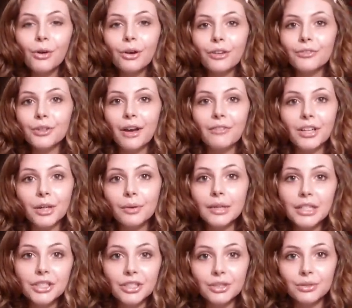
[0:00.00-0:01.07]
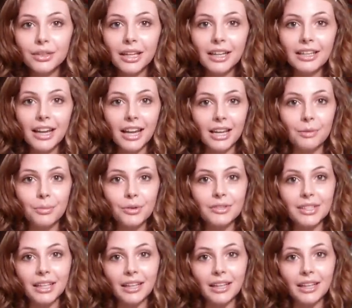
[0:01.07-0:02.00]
Or if you have any questions relating to animals,